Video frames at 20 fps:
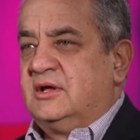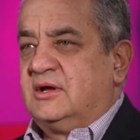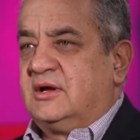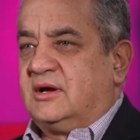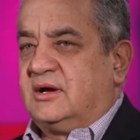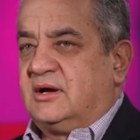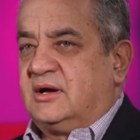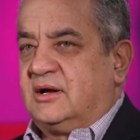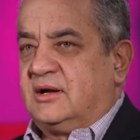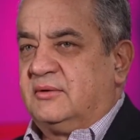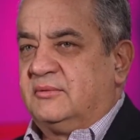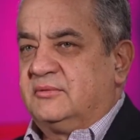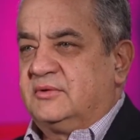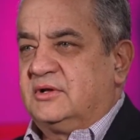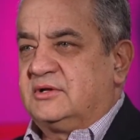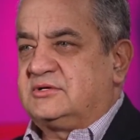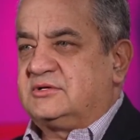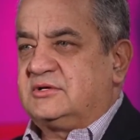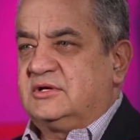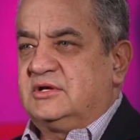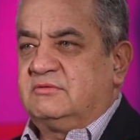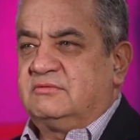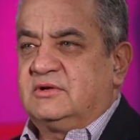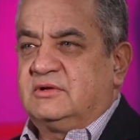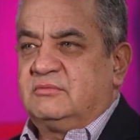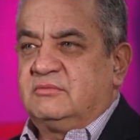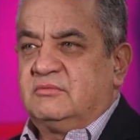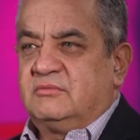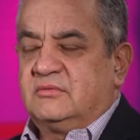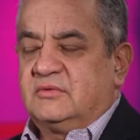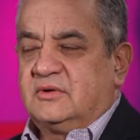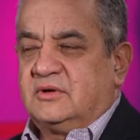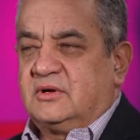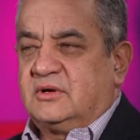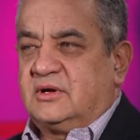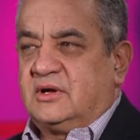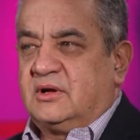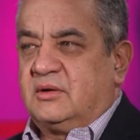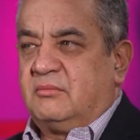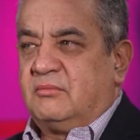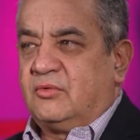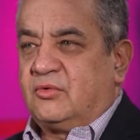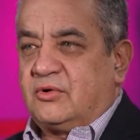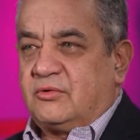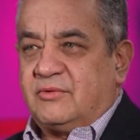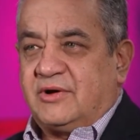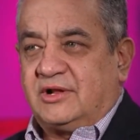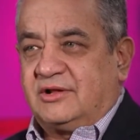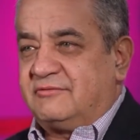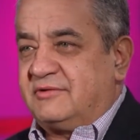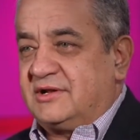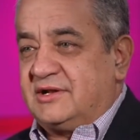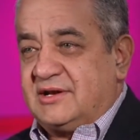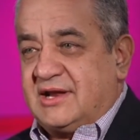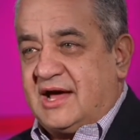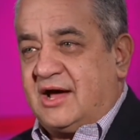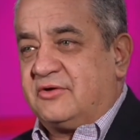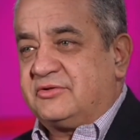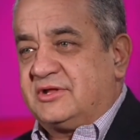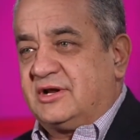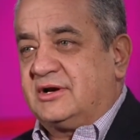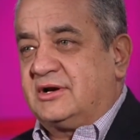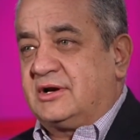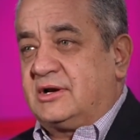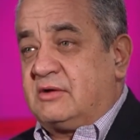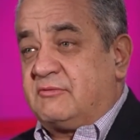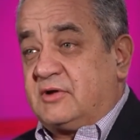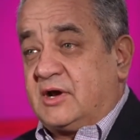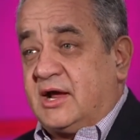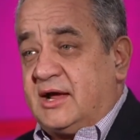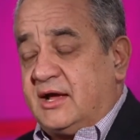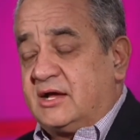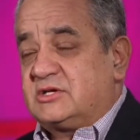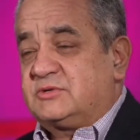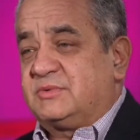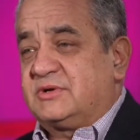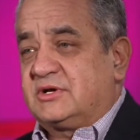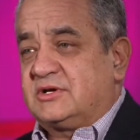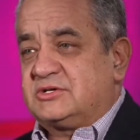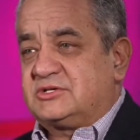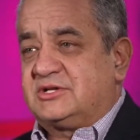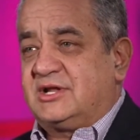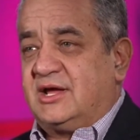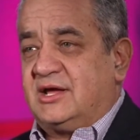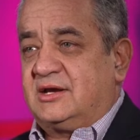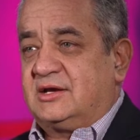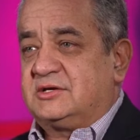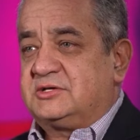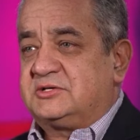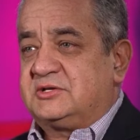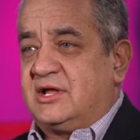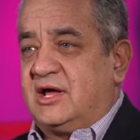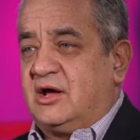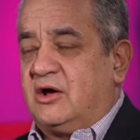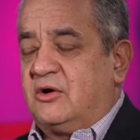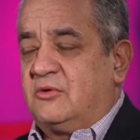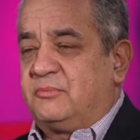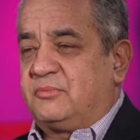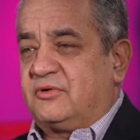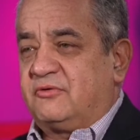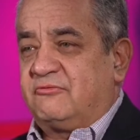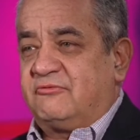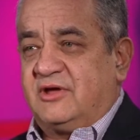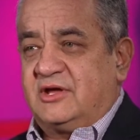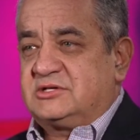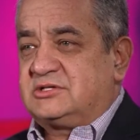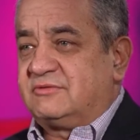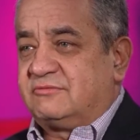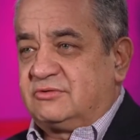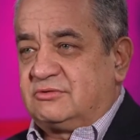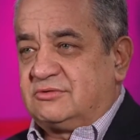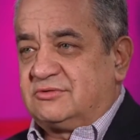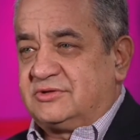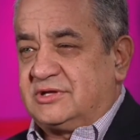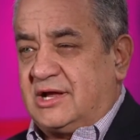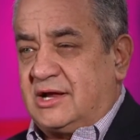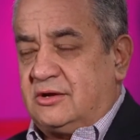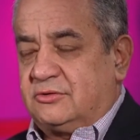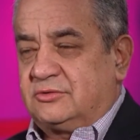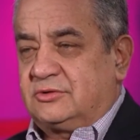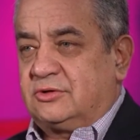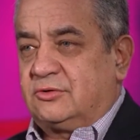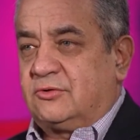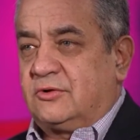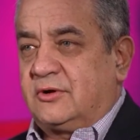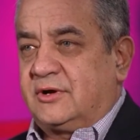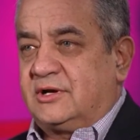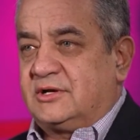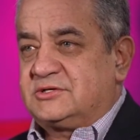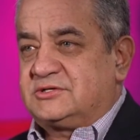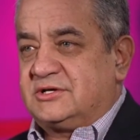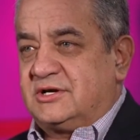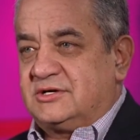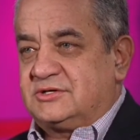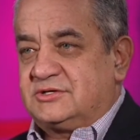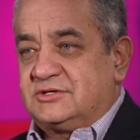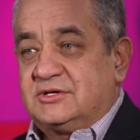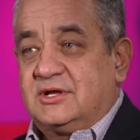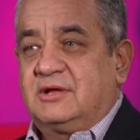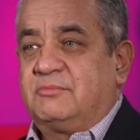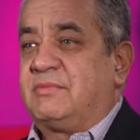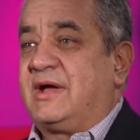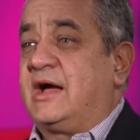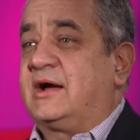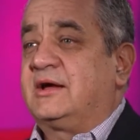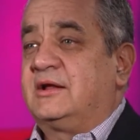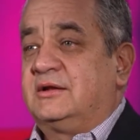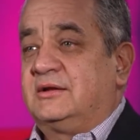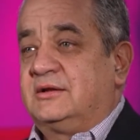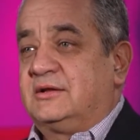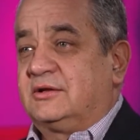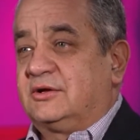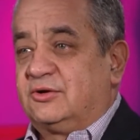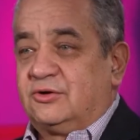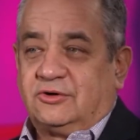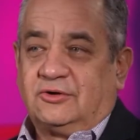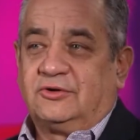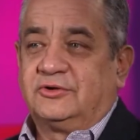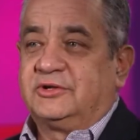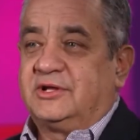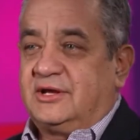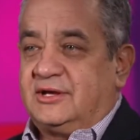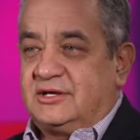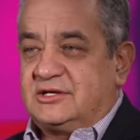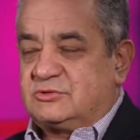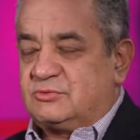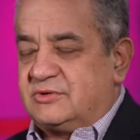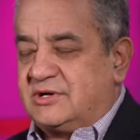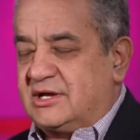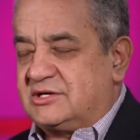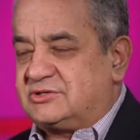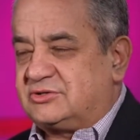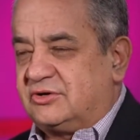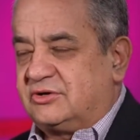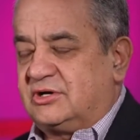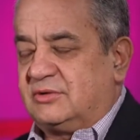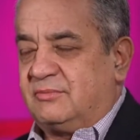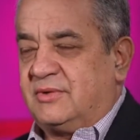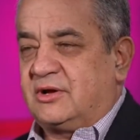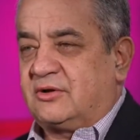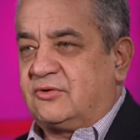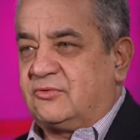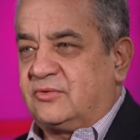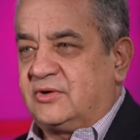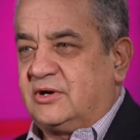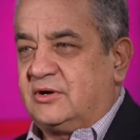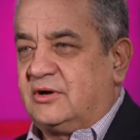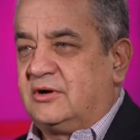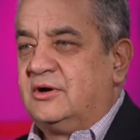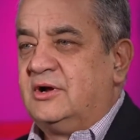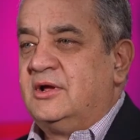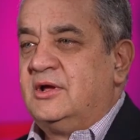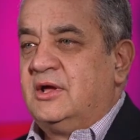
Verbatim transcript: uh, it's even uh, more relevant now than it ever has because data is now pervasive through the, the organization. And back in the good old days when I started my career,